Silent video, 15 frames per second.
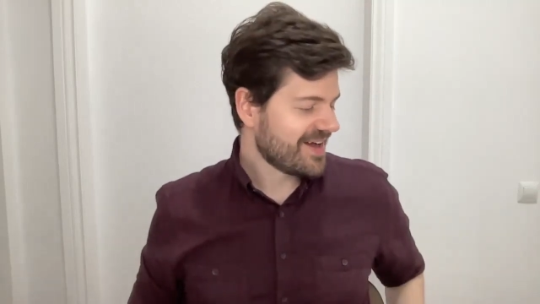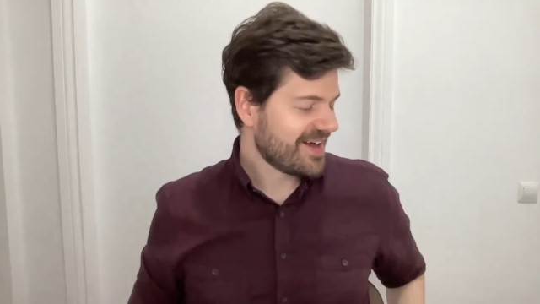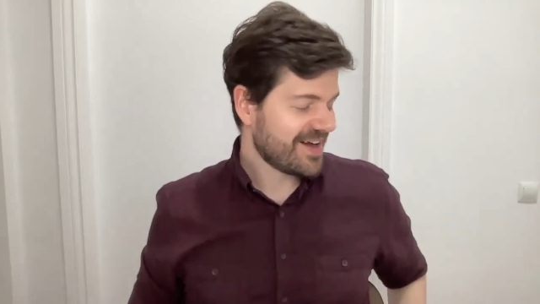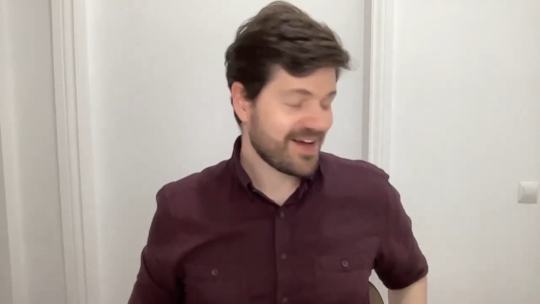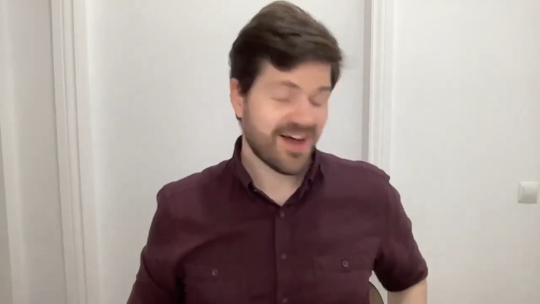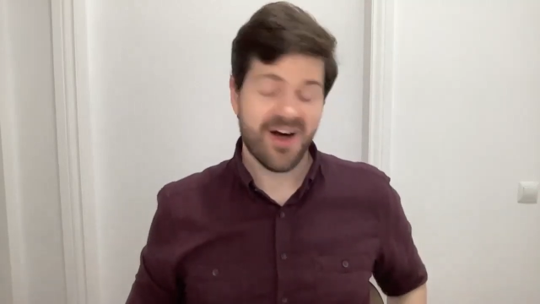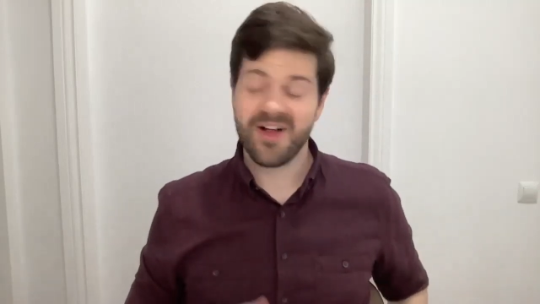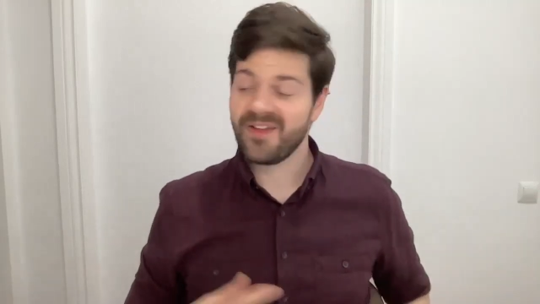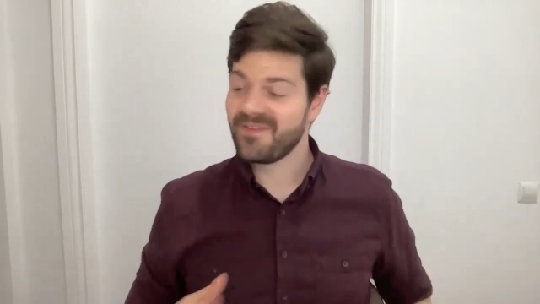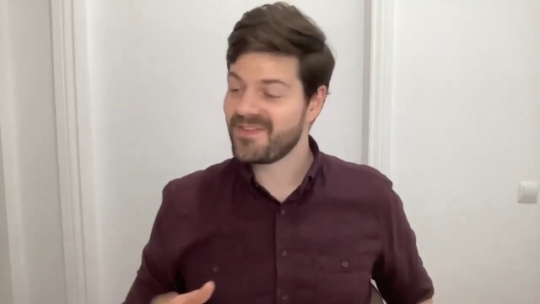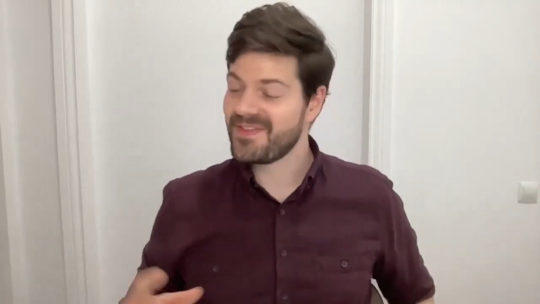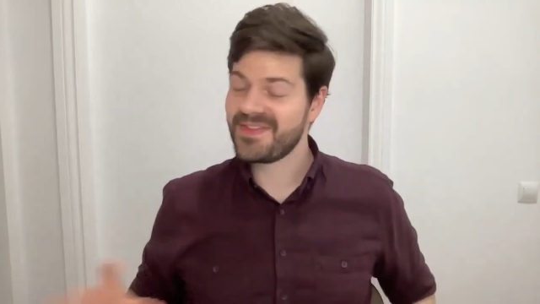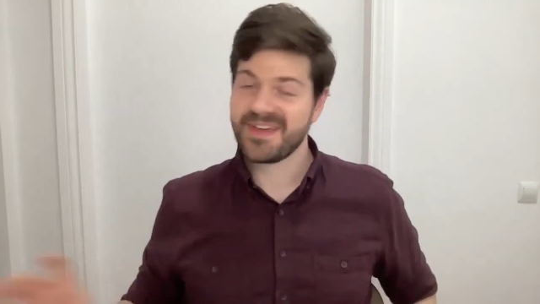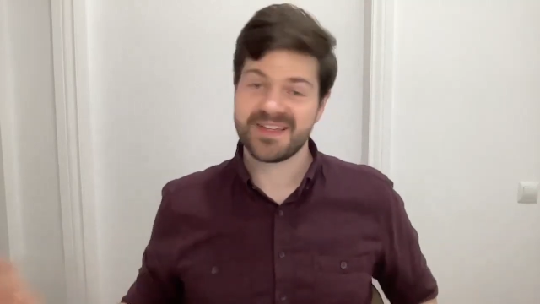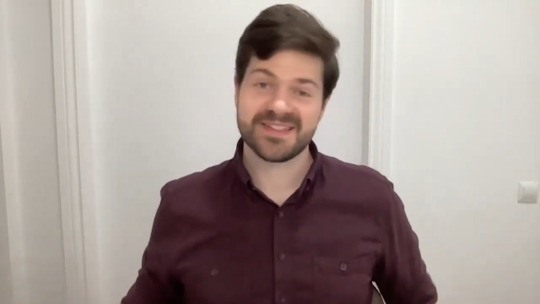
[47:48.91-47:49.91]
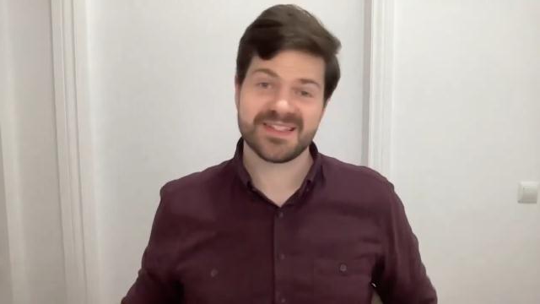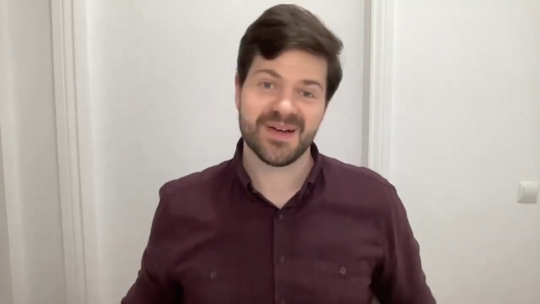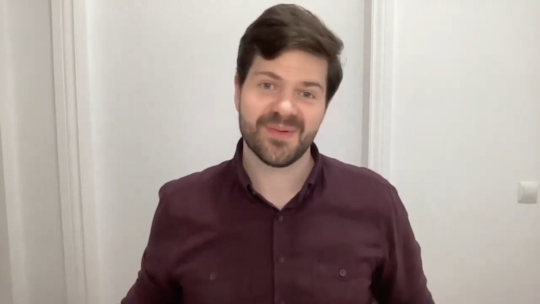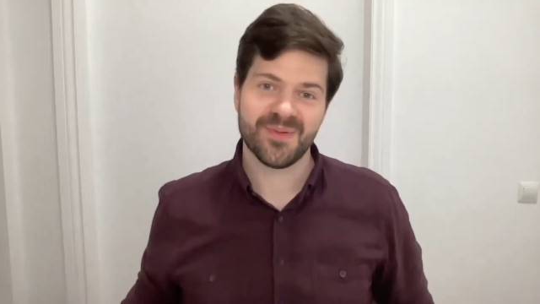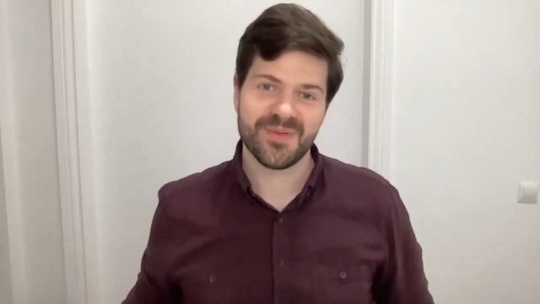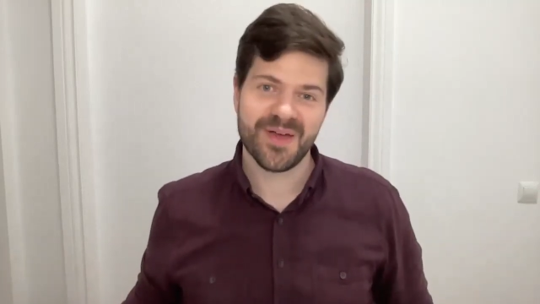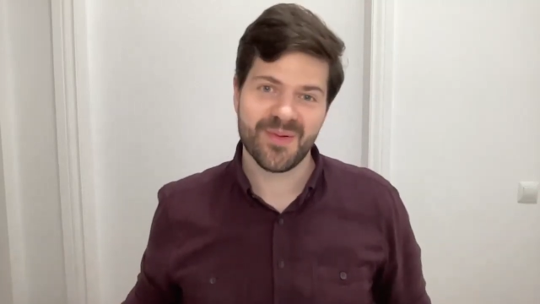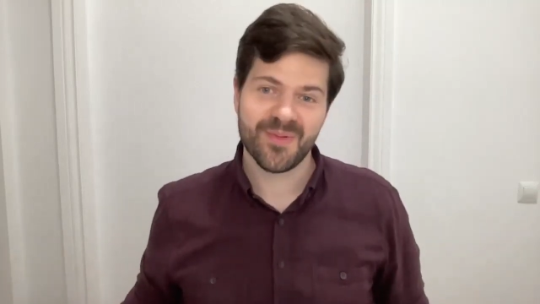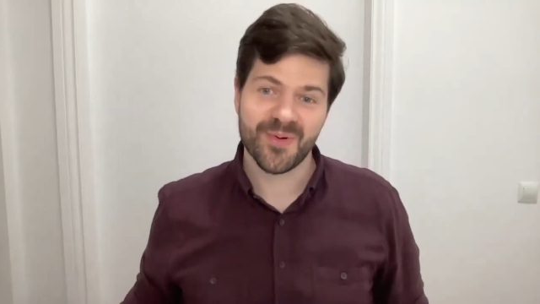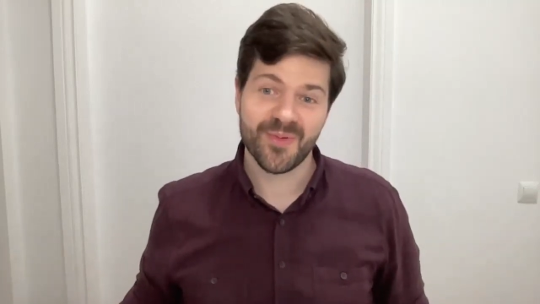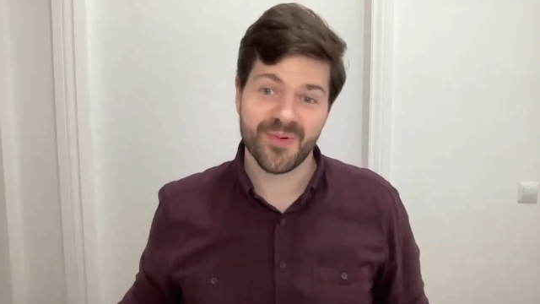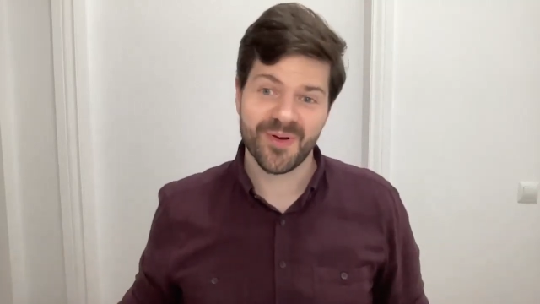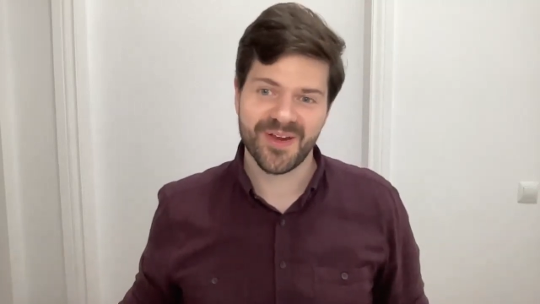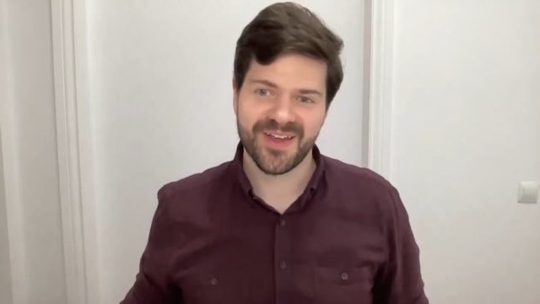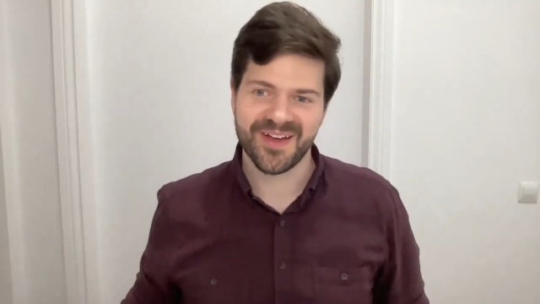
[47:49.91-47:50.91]
all of the things that we're
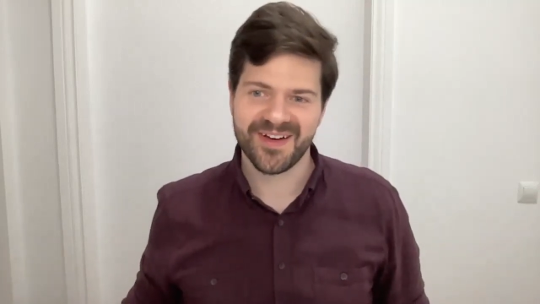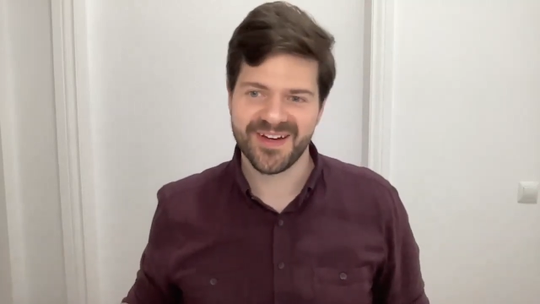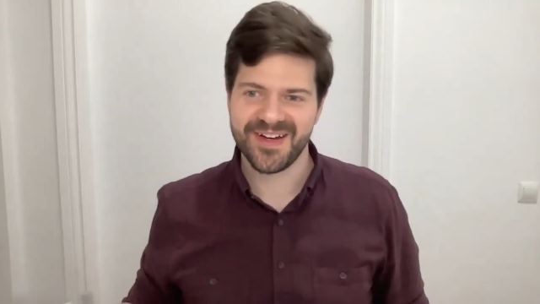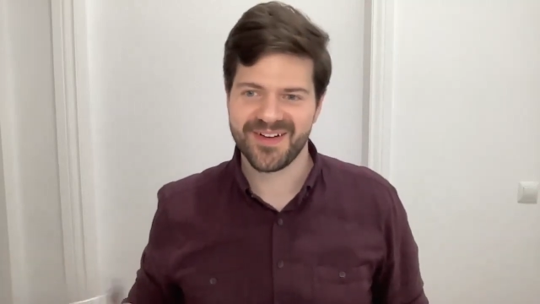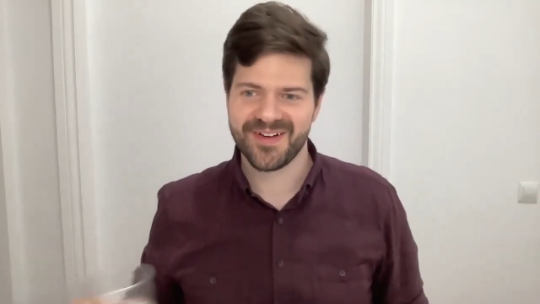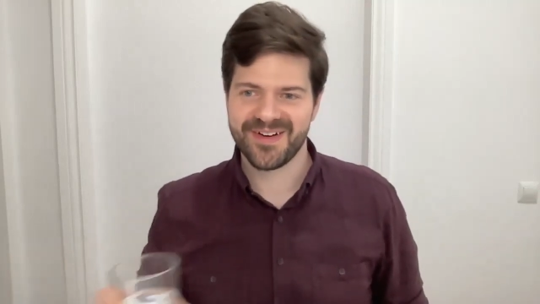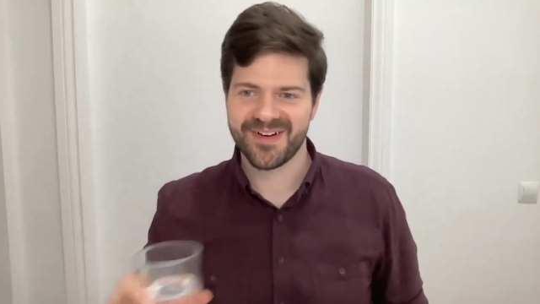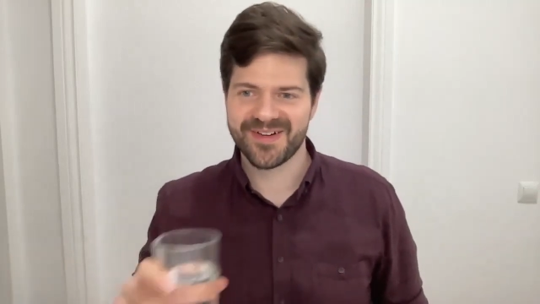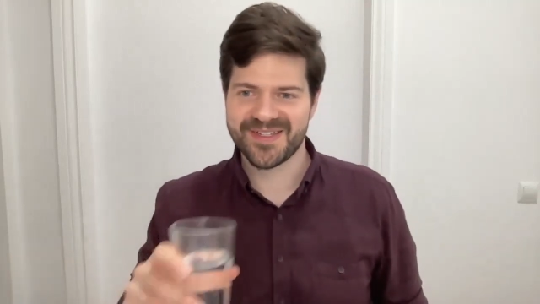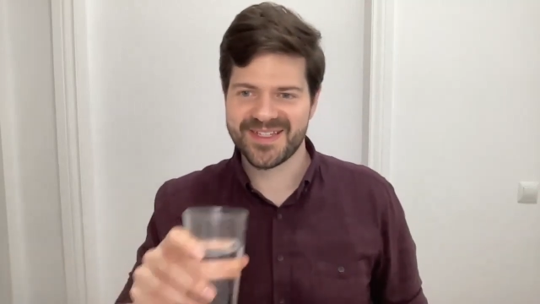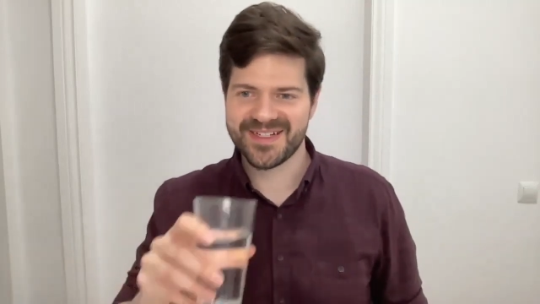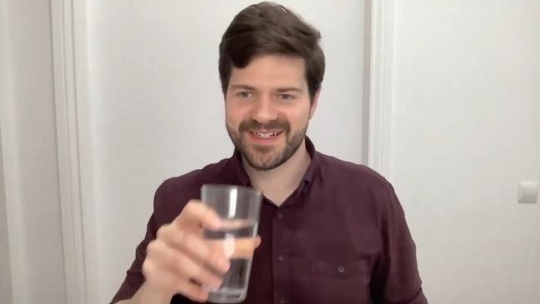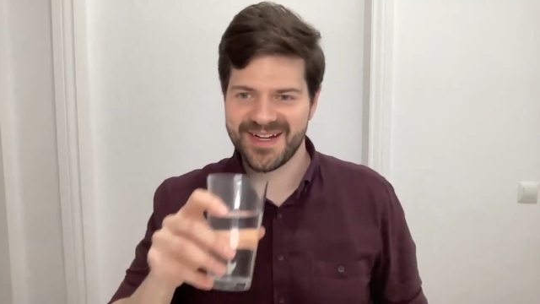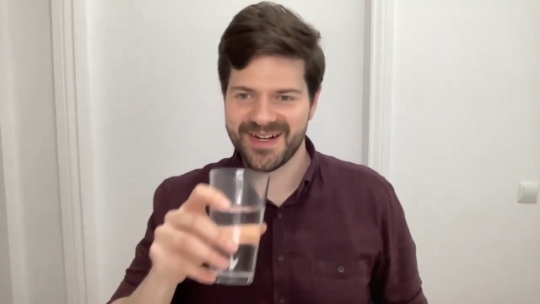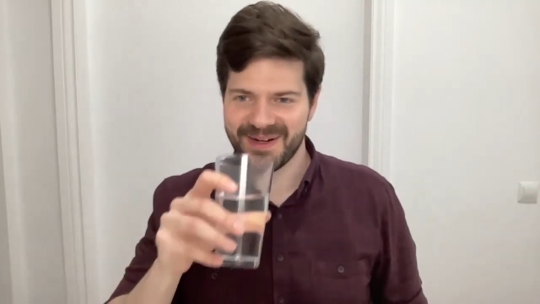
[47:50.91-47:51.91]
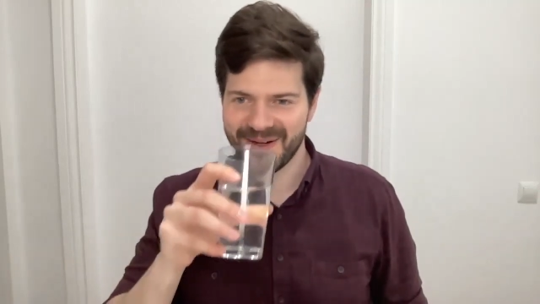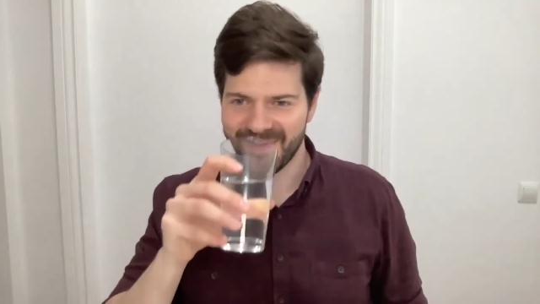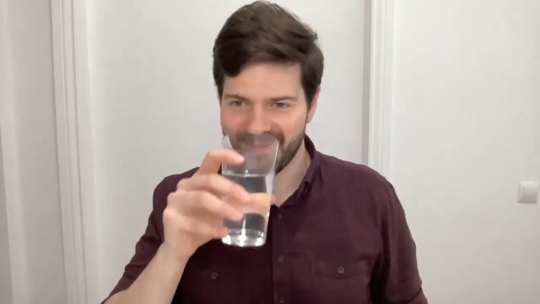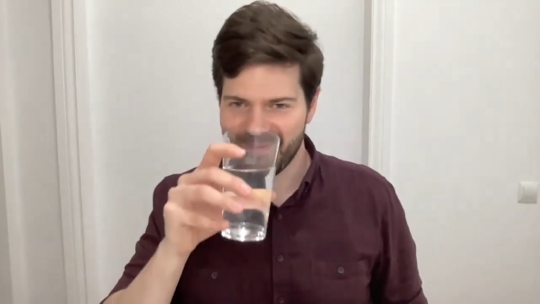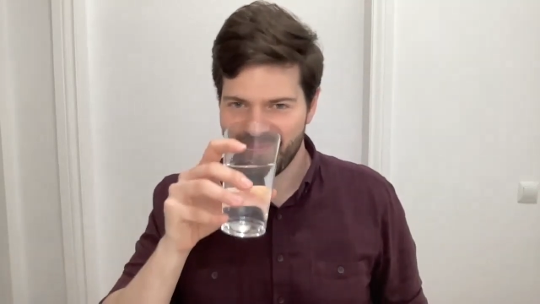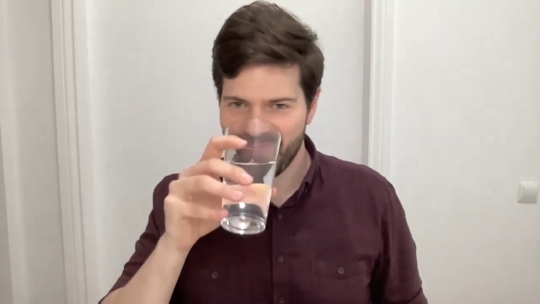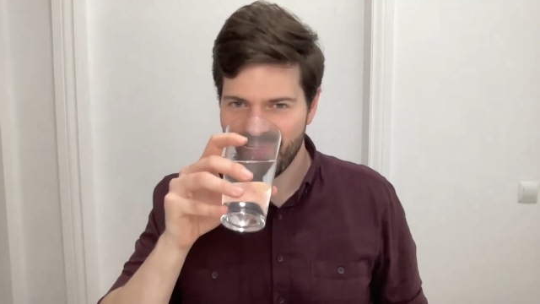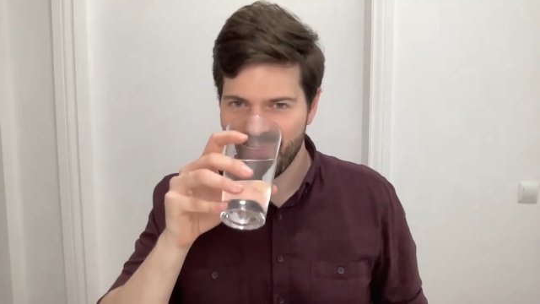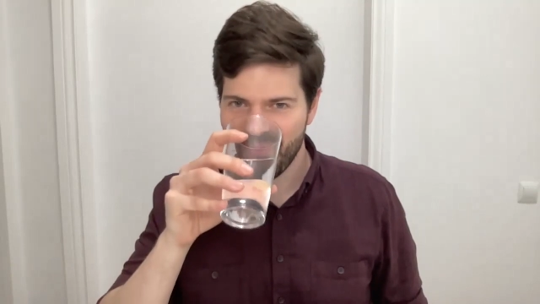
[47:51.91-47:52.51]
working on here at Artisan Tarot.